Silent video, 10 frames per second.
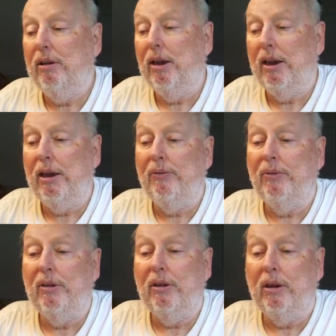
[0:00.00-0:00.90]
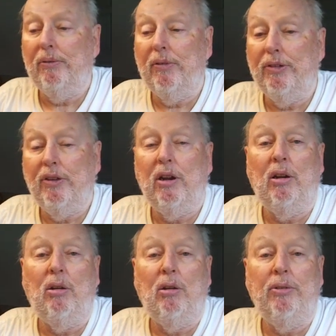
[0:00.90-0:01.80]
I have a
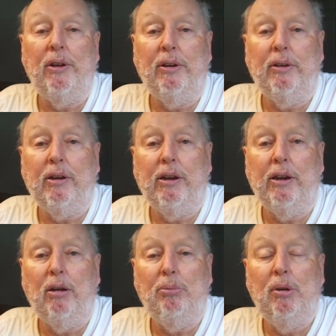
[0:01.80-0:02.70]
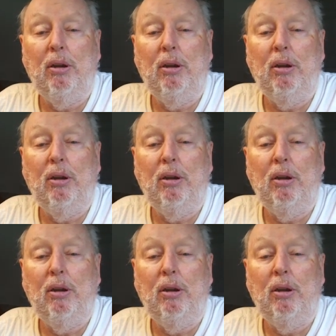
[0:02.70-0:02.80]
son-in-law that can help.